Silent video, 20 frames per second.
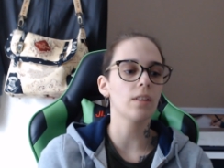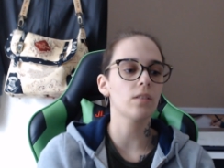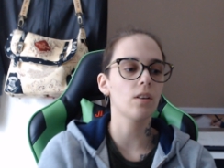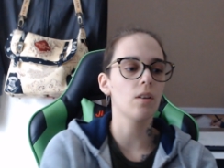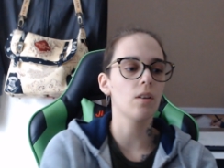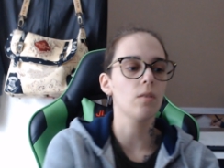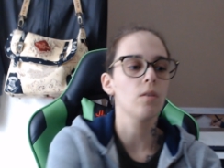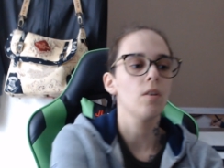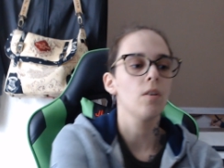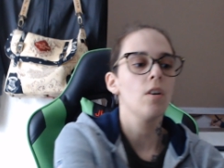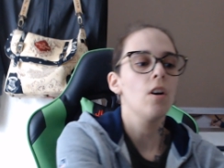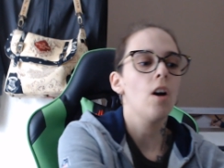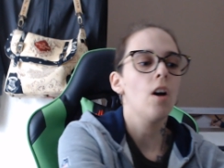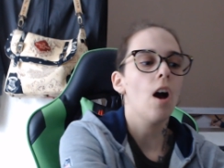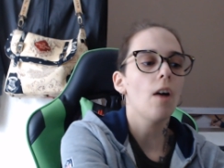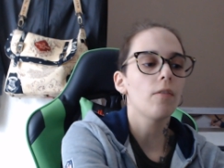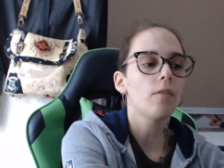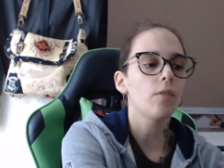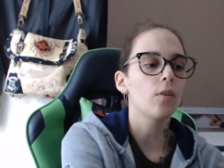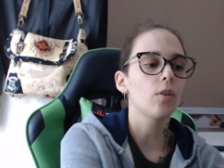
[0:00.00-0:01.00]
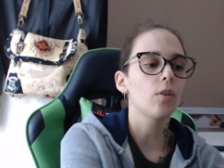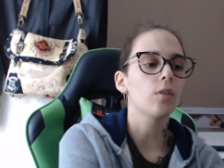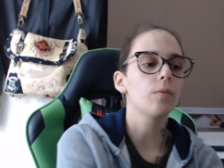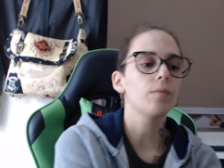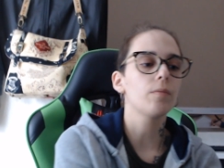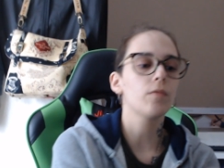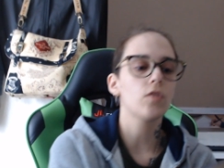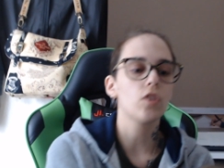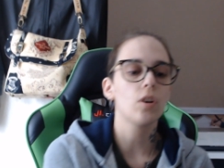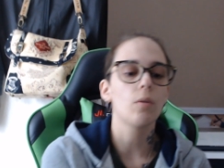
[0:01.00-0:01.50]
So I thought,
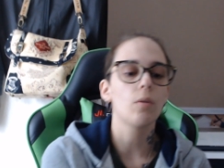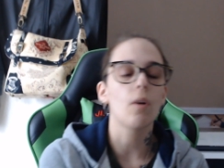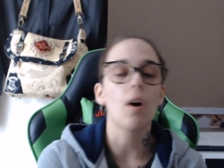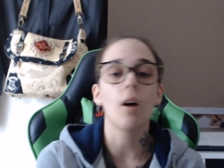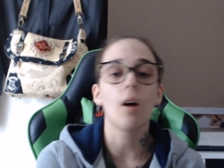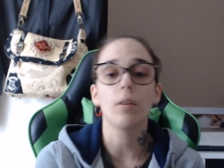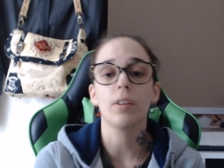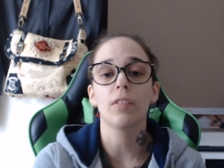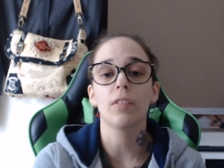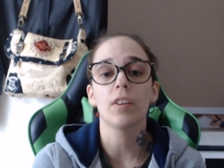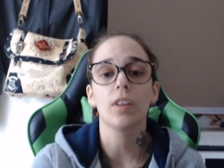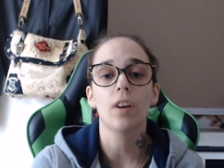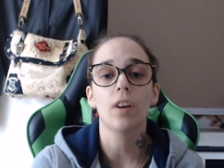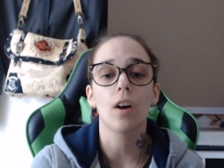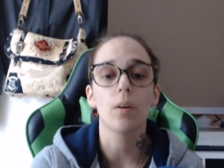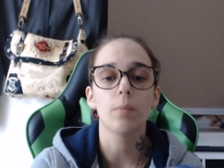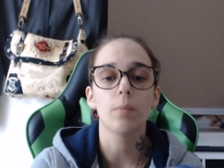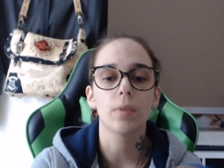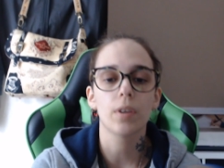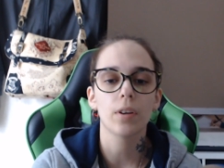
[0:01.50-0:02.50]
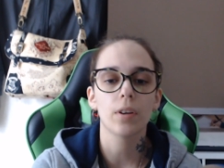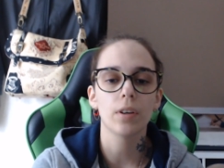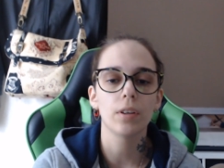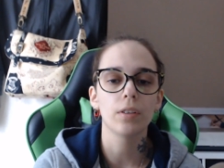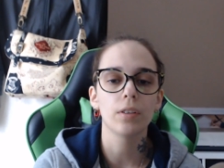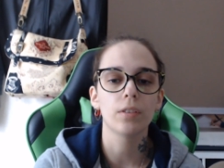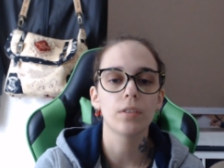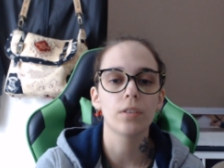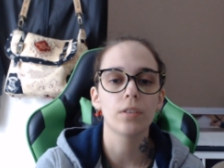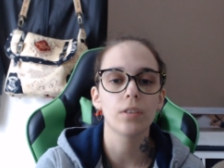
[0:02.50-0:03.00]
do you know what, I'll give it a go,
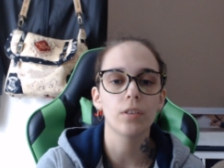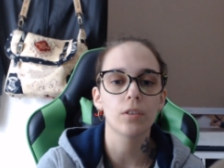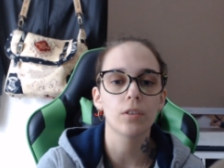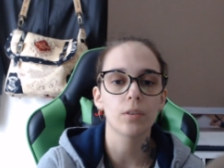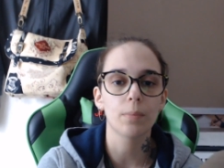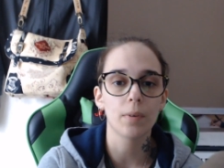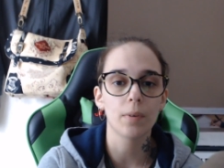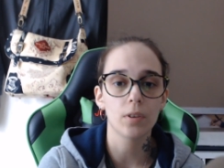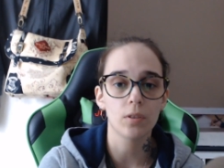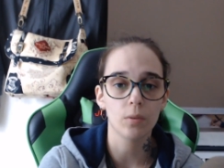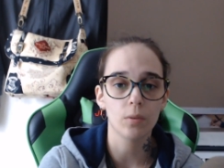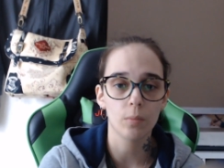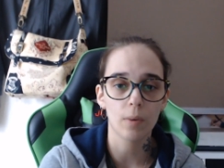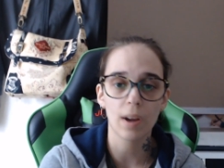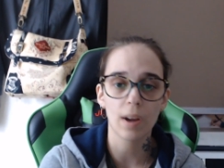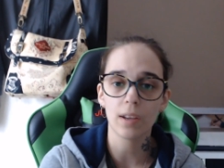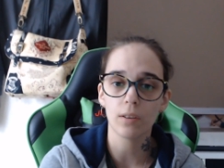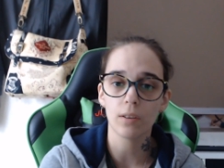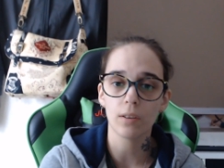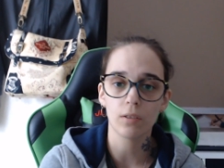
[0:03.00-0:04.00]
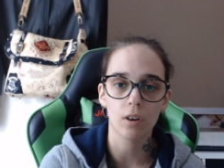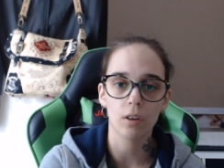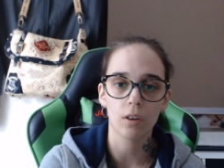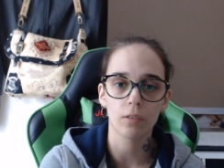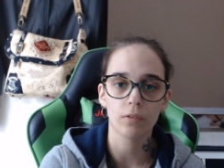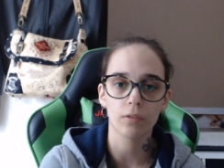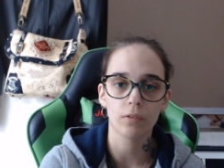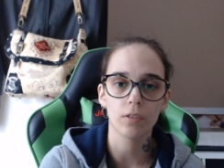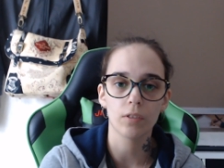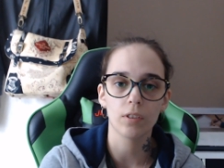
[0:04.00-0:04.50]
because you're supposed to weigh your
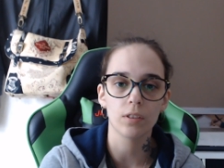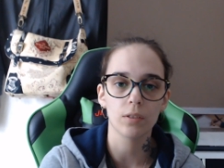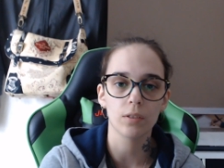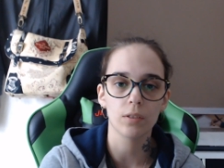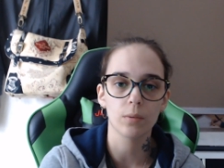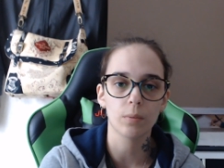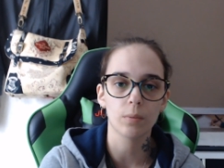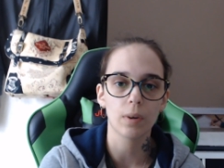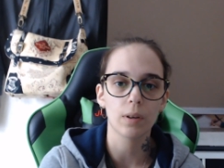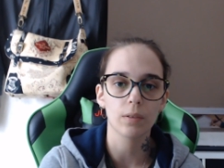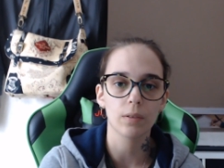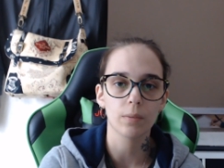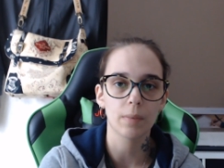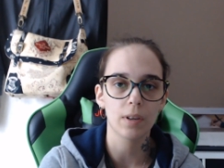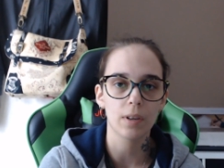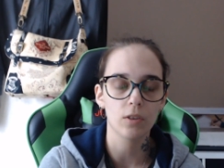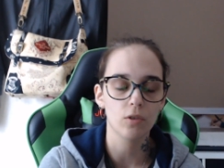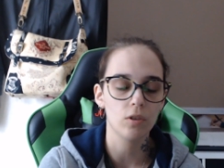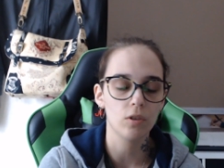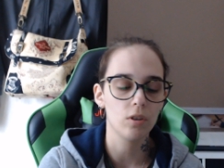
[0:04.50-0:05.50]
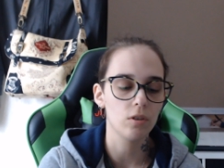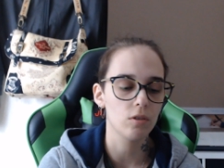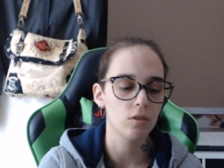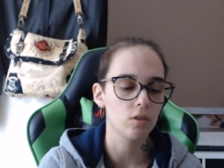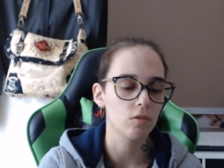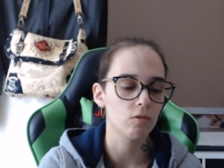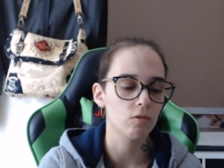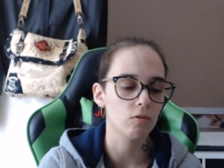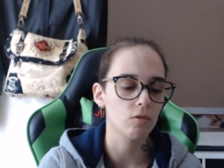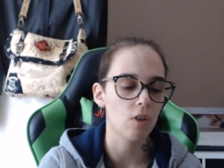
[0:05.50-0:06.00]
yarn through this as well to make sure you're
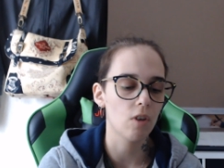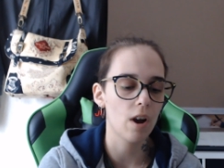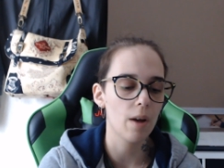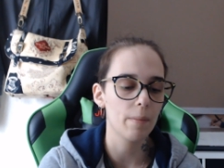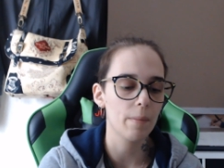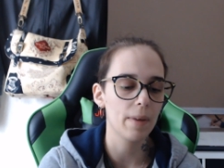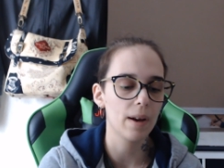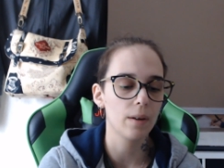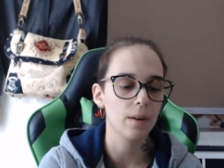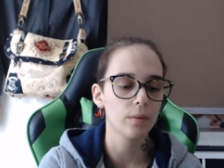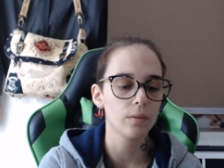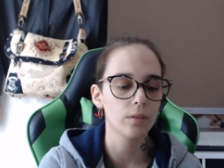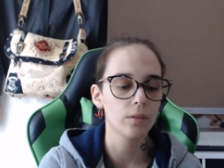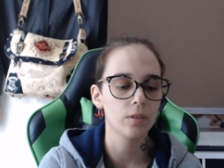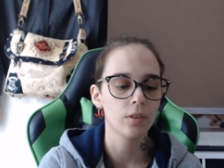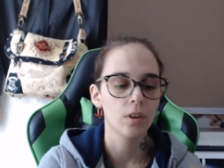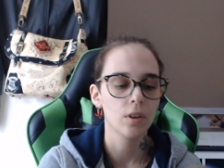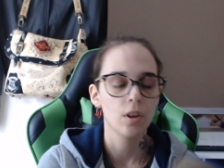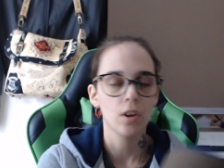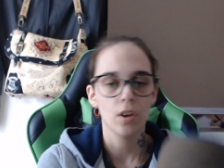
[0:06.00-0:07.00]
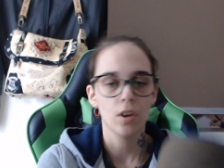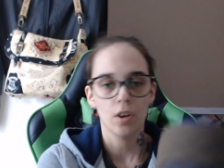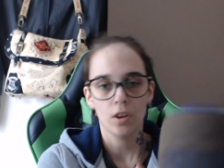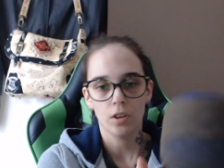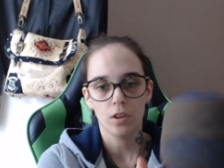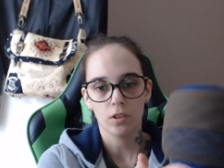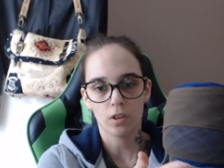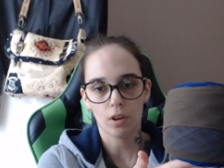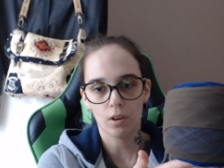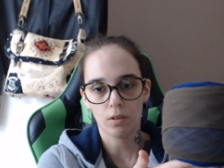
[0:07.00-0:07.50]
using the right amounts.
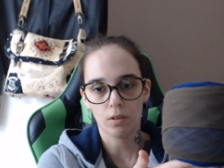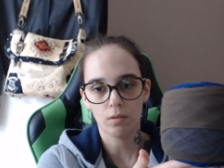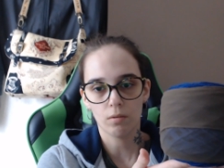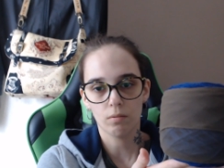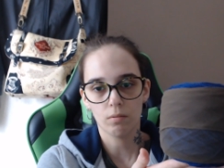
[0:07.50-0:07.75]
So